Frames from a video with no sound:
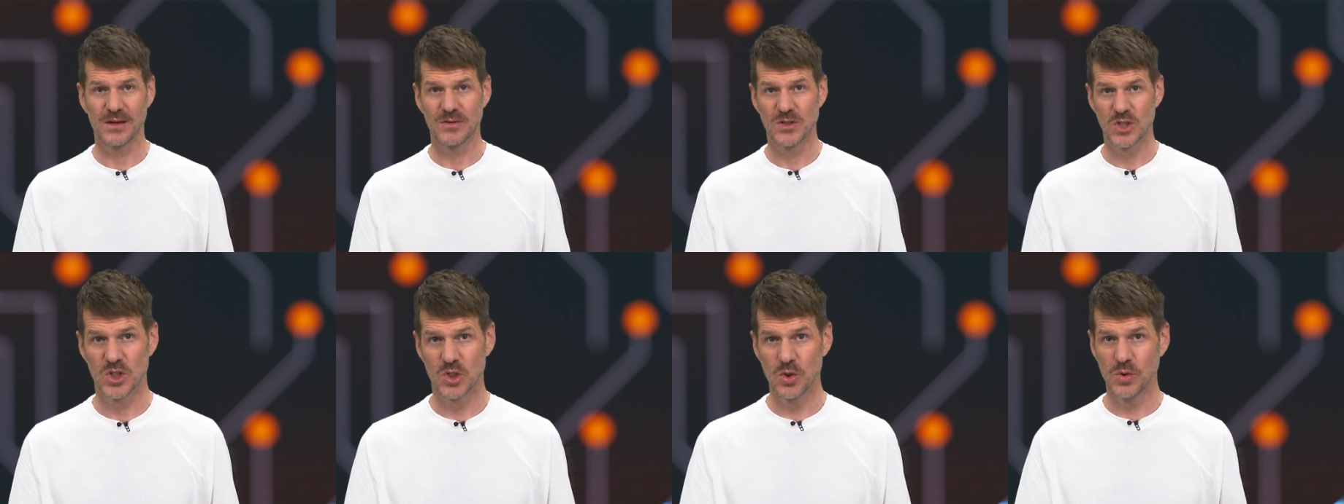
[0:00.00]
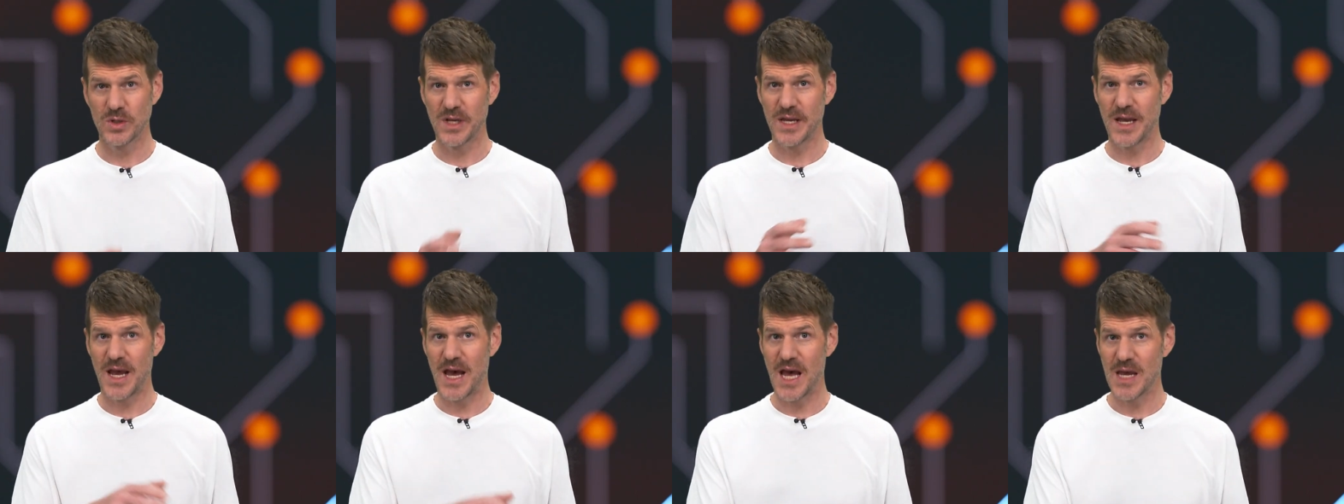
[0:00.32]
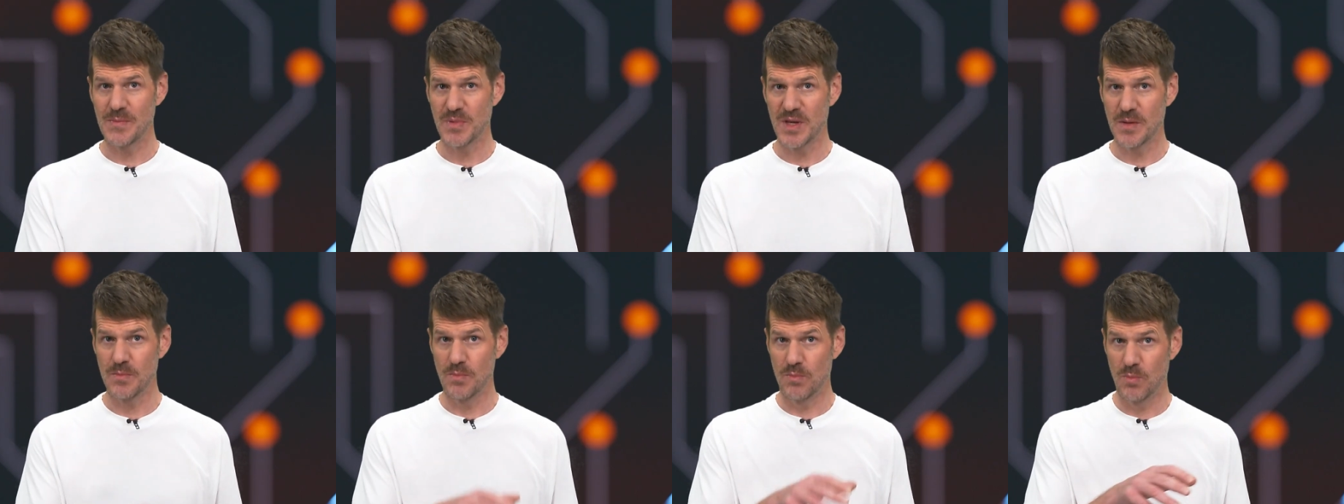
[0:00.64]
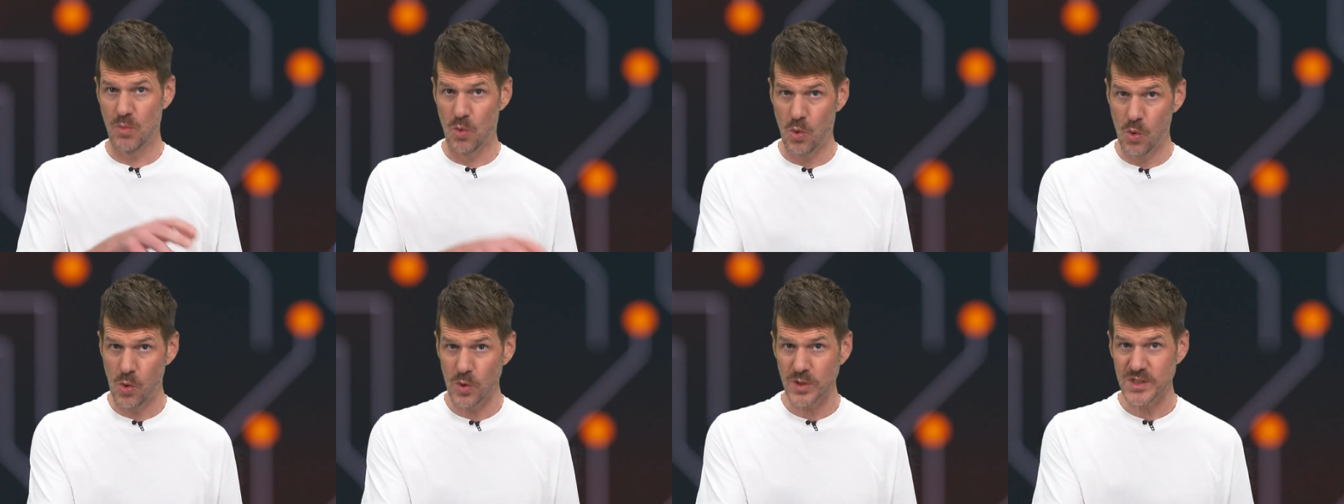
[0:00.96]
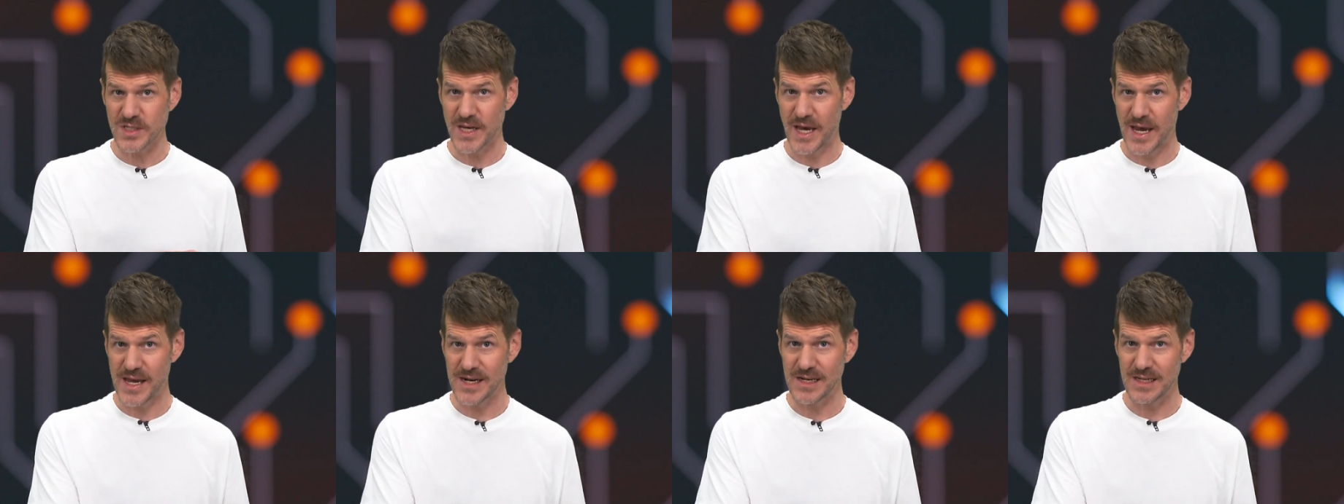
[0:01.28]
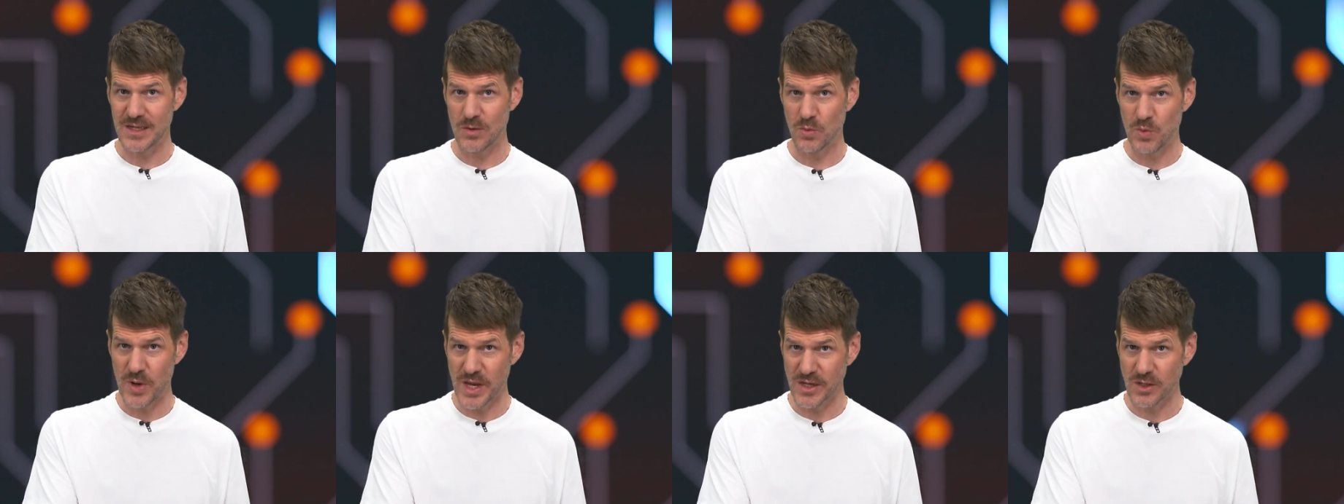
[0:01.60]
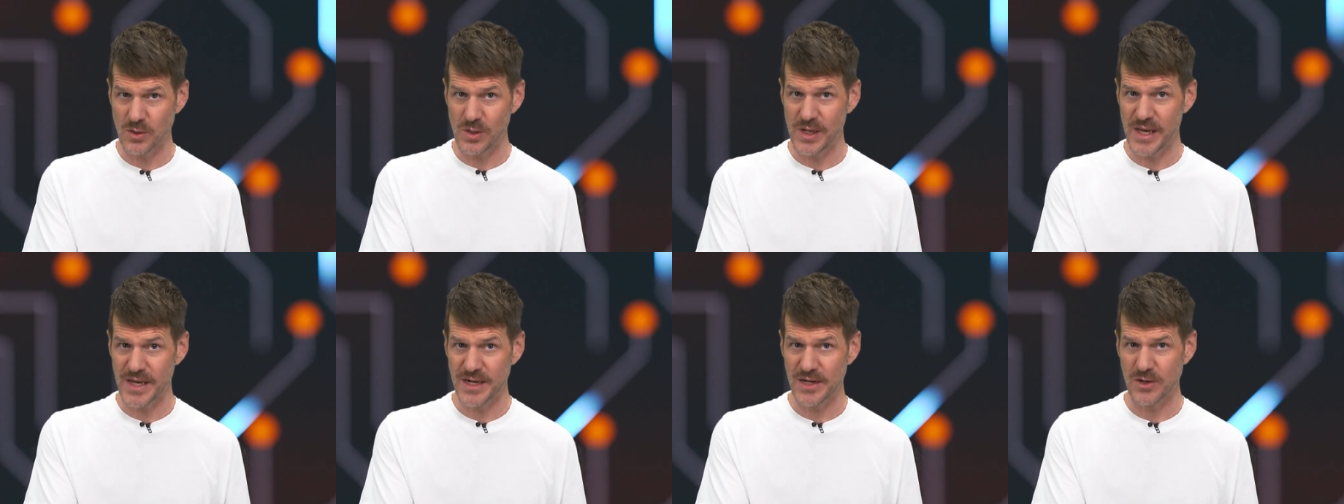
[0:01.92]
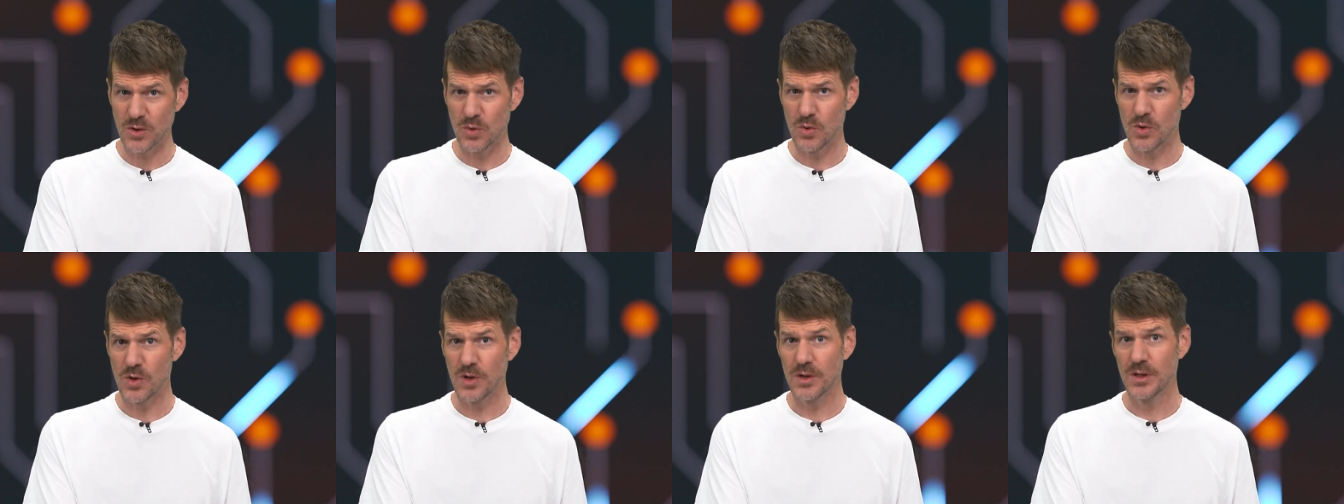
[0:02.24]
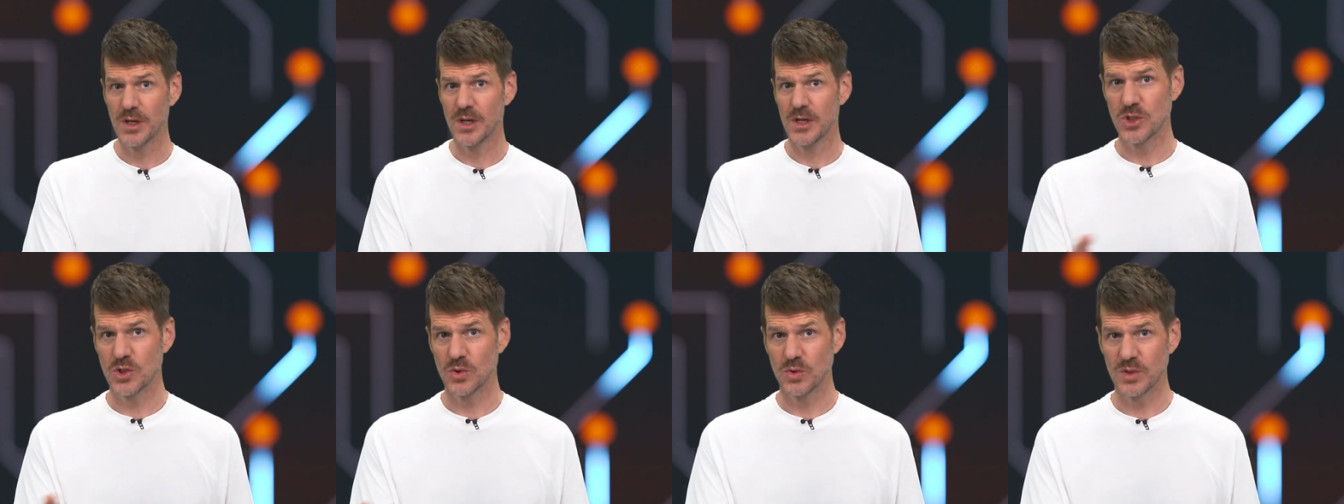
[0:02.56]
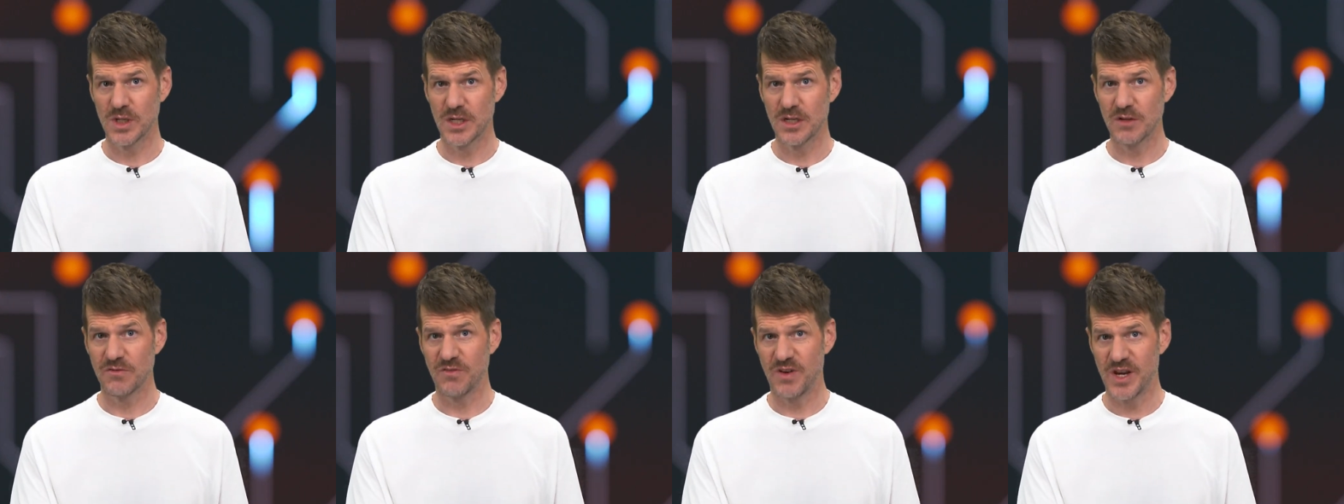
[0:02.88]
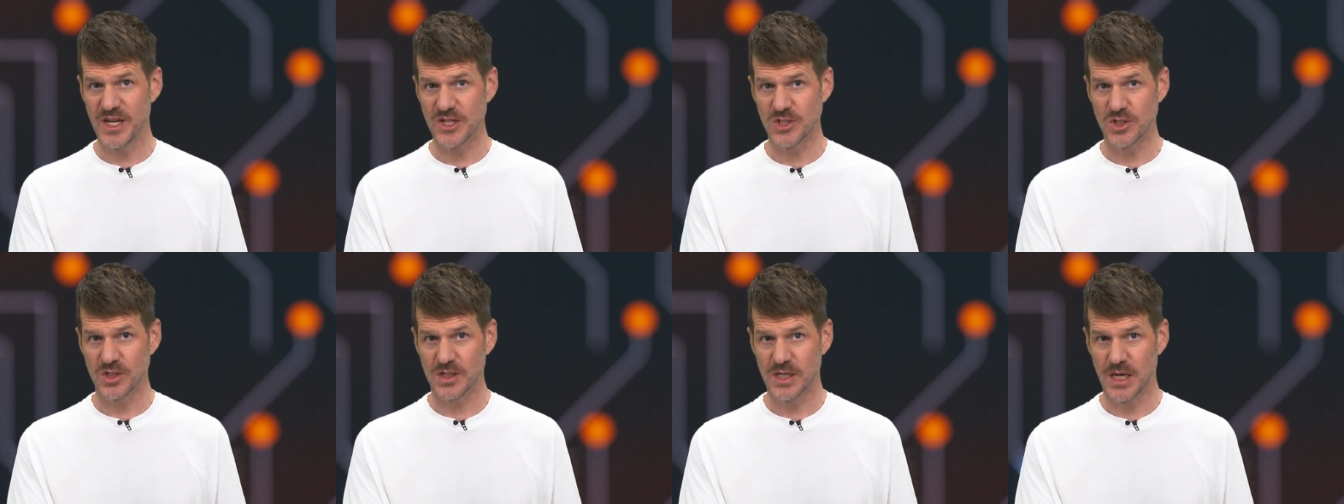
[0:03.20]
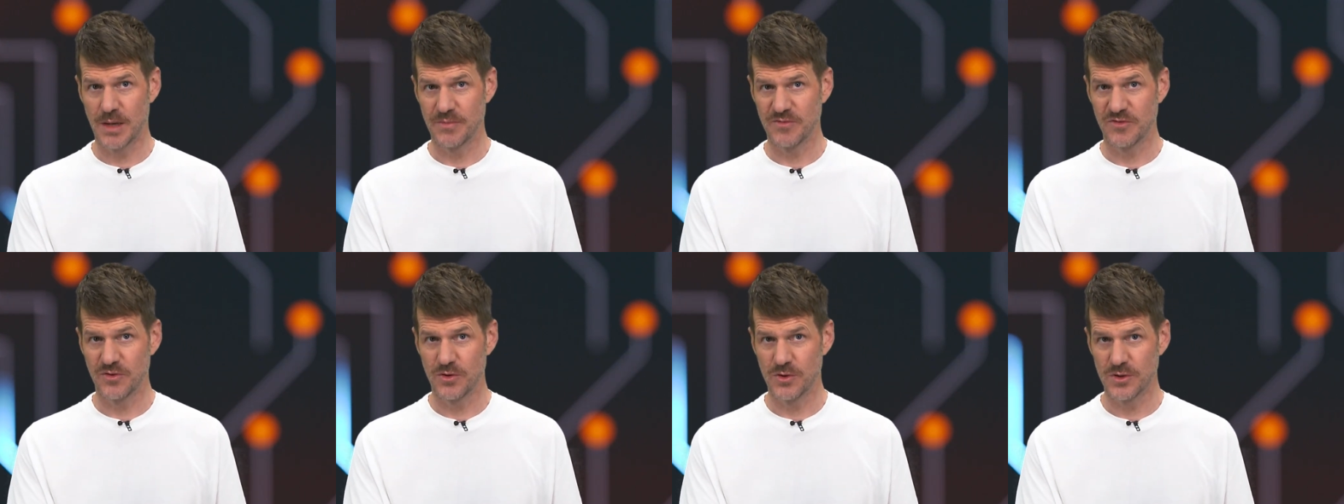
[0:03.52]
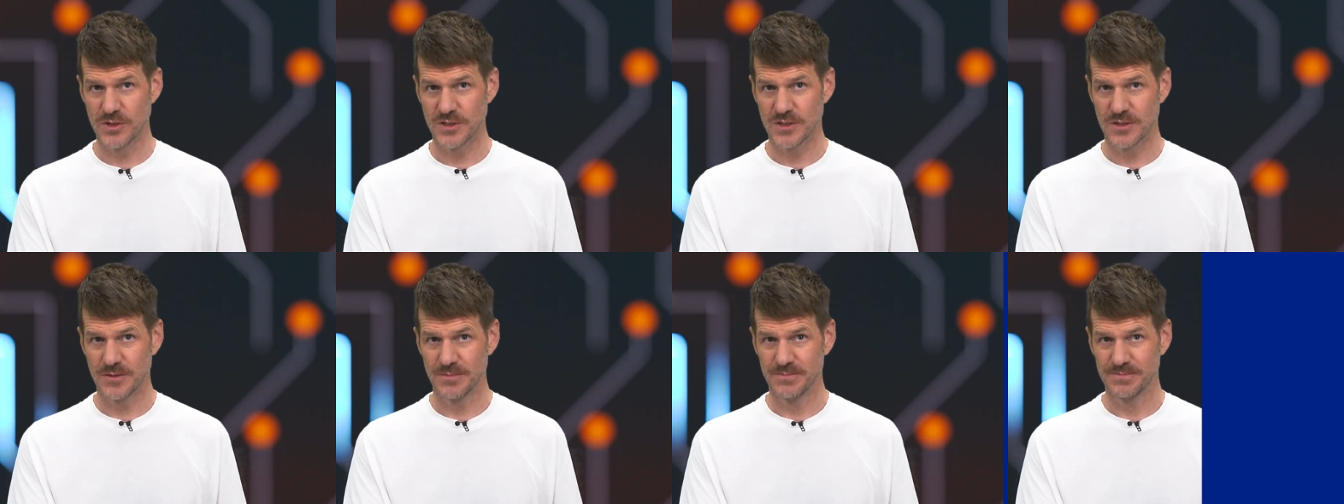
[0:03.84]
Should AI be more tightly regulated or should innovation come first?